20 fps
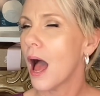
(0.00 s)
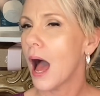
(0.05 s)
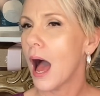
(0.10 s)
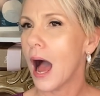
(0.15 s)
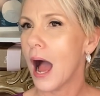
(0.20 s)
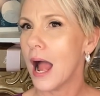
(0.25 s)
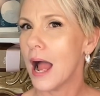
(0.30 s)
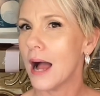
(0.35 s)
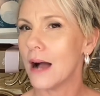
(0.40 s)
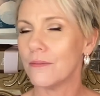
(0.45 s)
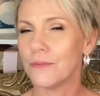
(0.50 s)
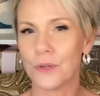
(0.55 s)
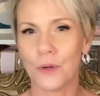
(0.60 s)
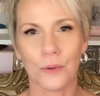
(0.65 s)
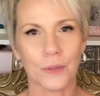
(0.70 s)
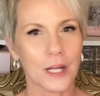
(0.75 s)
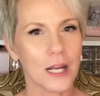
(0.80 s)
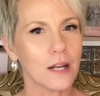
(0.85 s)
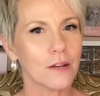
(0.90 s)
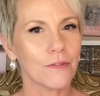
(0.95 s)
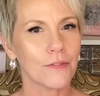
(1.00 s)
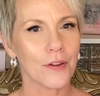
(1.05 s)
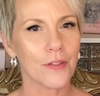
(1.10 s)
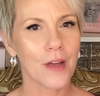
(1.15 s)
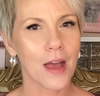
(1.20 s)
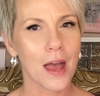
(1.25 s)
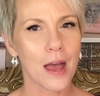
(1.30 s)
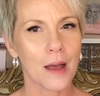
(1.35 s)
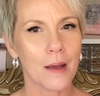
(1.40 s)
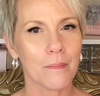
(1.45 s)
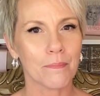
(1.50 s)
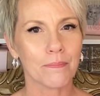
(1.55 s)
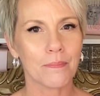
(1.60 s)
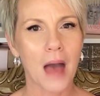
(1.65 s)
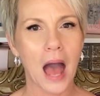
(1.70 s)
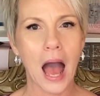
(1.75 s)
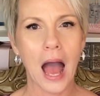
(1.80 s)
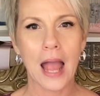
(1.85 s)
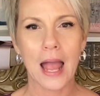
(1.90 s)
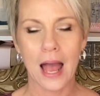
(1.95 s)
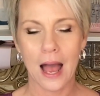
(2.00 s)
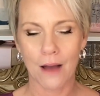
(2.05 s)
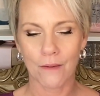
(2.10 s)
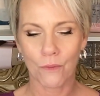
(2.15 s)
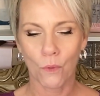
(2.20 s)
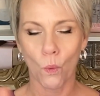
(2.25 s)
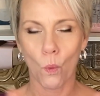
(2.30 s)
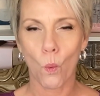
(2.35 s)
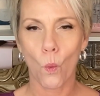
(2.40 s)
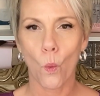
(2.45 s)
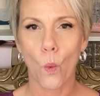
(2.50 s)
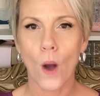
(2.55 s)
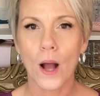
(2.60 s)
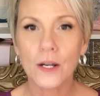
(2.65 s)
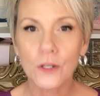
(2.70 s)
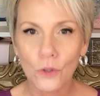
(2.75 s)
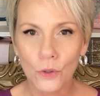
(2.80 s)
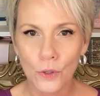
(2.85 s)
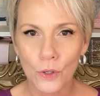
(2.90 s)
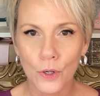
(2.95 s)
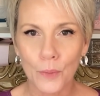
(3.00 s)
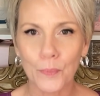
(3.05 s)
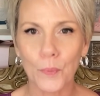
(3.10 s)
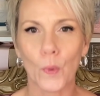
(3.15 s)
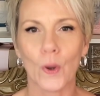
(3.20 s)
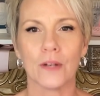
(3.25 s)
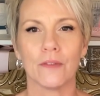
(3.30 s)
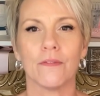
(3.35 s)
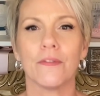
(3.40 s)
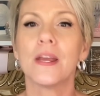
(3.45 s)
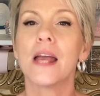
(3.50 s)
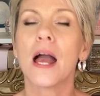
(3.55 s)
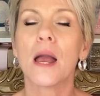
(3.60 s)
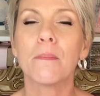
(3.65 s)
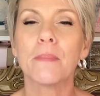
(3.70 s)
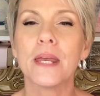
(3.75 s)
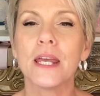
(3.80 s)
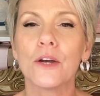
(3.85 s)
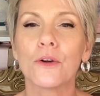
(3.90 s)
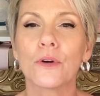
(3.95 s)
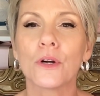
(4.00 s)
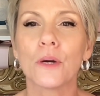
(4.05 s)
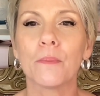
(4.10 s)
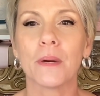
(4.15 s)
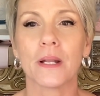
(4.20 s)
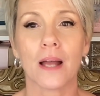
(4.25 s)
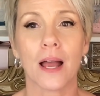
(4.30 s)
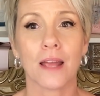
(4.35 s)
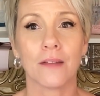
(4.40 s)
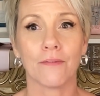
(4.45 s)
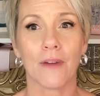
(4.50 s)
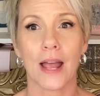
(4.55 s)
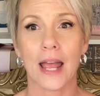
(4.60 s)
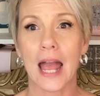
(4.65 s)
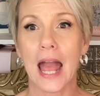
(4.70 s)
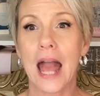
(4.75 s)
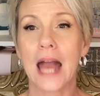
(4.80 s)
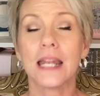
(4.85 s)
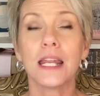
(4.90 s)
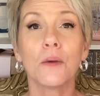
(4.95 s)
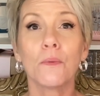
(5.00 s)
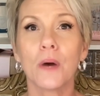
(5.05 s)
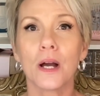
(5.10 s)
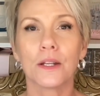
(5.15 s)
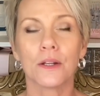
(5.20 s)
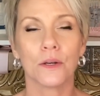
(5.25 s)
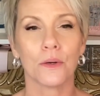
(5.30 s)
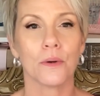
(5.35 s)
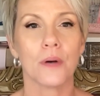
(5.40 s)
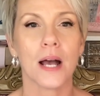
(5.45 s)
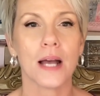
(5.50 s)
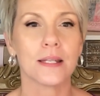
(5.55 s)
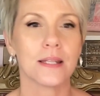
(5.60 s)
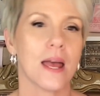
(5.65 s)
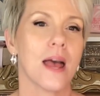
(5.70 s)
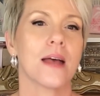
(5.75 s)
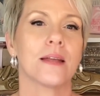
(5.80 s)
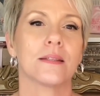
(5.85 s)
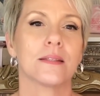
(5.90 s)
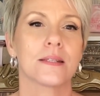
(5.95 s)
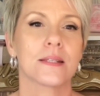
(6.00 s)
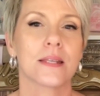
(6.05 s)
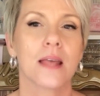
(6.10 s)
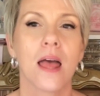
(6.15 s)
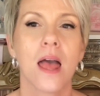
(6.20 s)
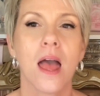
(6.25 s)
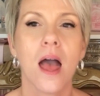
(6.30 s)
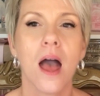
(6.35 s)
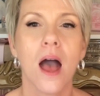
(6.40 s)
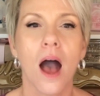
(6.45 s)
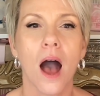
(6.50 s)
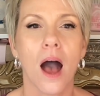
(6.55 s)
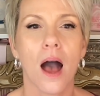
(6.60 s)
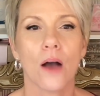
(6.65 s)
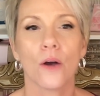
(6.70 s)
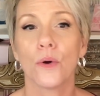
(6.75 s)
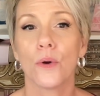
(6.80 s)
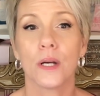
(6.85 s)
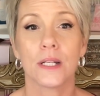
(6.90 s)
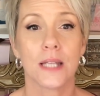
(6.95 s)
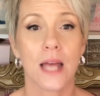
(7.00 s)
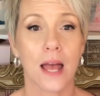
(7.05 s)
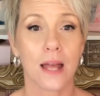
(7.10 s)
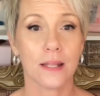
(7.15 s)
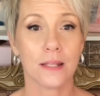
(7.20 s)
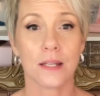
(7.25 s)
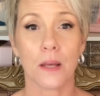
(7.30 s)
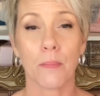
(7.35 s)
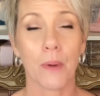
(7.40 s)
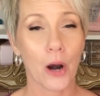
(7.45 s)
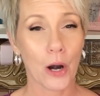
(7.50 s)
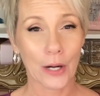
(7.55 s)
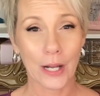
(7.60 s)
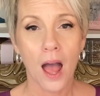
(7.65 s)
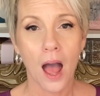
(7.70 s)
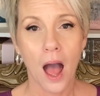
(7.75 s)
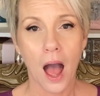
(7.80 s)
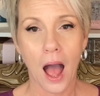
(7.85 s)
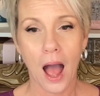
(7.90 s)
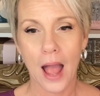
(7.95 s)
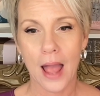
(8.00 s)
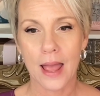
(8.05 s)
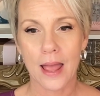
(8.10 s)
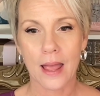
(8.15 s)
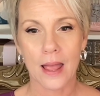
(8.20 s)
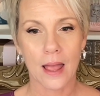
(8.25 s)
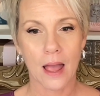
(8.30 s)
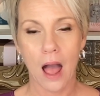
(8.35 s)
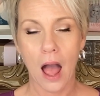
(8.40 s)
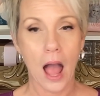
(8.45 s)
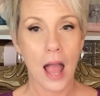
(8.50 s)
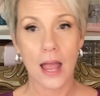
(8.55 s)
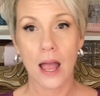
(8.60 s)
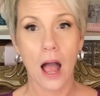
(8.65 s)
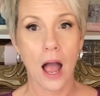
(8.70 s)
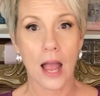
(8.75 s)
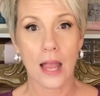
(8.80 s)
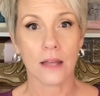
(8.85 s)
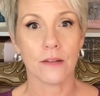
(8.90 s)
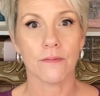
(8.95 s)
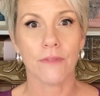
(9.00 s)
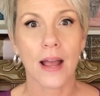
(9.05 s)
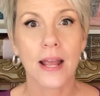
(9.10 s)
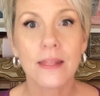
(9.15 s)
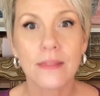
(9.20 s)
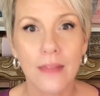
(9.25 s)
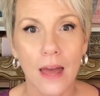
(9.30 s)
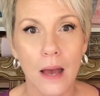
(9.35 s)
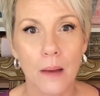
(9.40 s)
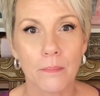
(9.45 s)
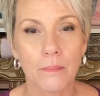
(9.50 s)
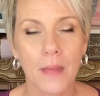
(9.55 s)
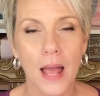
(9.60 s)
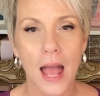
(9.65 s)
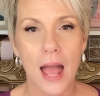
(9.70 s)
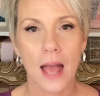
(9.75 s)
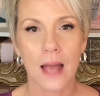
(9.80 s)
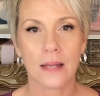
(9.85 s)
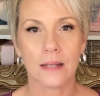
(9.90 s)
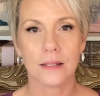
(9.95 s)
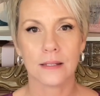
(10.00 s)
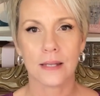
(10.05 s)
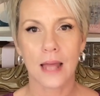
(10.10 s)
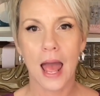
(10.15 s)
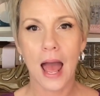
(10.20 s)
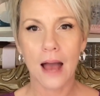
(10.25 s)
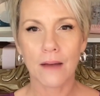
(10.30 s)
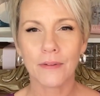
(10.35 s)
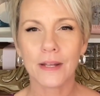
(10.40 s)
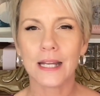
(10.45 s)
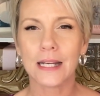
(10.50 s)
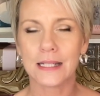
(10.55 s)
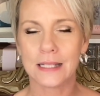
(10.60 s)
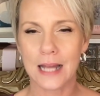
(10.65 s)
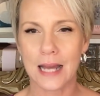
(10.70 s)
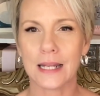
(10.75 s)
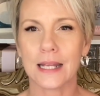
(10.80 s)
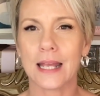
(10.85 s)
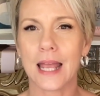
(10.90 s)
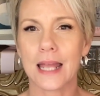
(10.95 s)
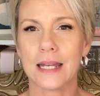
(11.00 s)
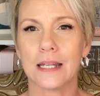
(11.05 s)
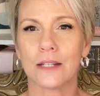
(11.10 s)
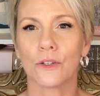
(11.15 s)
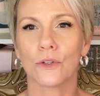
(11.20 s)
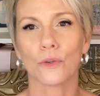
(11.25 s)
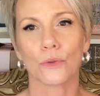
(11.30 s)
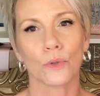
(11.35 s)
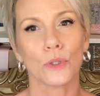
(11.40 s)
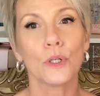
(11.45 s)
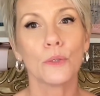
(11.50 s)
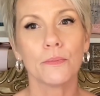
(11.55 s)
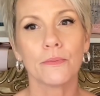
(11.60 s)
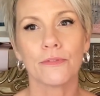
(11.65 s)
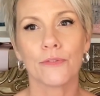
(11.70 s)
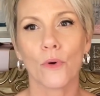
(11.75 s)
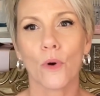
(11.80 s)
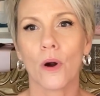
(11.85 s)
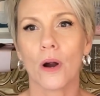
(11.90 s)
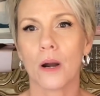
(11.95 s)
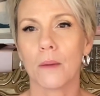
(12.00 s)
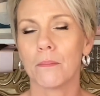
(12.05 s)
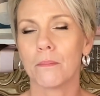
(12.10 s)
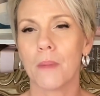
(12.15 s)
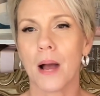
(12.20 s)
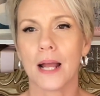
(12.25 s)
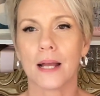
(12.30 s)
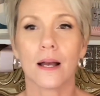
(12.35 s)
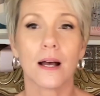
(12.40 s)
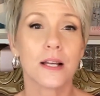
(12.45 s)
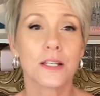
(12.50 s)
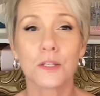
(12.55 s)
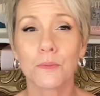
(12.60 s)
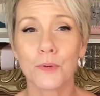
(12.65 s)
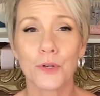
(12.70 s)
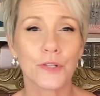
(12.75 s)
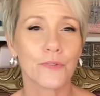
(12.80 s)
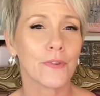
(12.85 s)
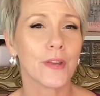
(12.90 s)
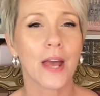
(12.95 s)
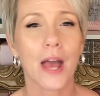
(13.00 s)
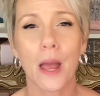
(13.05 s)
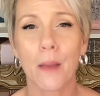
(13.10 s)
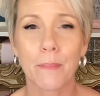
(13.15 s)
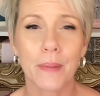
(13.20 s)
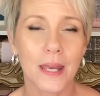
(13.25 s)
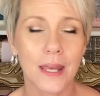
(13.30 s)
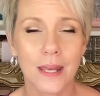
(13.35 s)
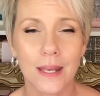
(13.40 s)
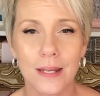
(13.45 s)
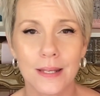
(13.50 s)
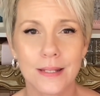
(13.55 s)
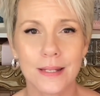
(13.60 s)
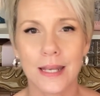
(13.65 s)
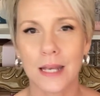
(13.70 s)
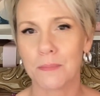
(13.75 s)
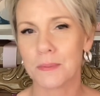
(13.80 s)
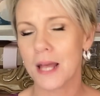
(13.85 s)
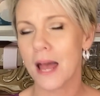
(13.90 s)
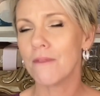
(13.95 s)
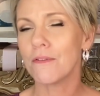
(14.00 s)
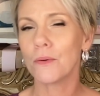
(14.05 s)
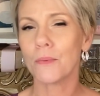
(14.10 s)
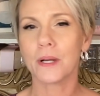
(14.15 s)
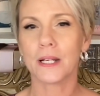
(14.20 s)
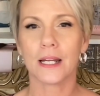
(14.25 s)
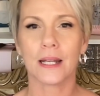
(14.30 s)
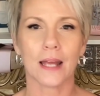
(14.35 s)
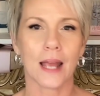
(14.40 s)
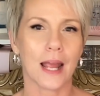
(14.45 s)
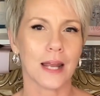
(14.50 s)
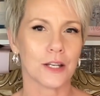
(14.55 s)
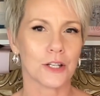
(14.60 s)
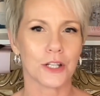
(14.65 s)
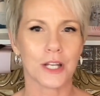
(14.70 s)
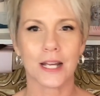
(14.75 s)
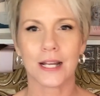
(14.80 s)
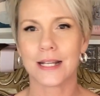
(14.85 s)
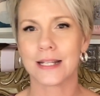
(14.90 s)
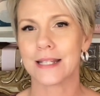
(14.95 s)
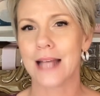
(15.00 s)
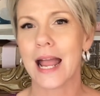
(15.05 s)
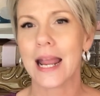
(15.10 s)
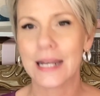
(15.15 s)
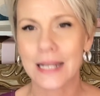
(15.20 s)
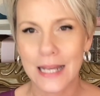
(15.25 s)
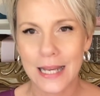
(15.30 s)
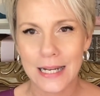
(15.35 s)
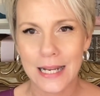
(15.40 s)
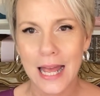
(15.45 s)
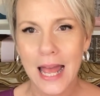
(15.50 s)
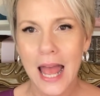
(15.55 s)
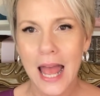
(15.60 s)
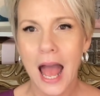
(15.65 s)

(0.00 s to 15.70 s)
I have no need for them. I have one group, one VIP group, and I invite anyone who attends a party. I invite them, and having a dedicated group for my customers, VIPs, keeps everyone engaged, excited.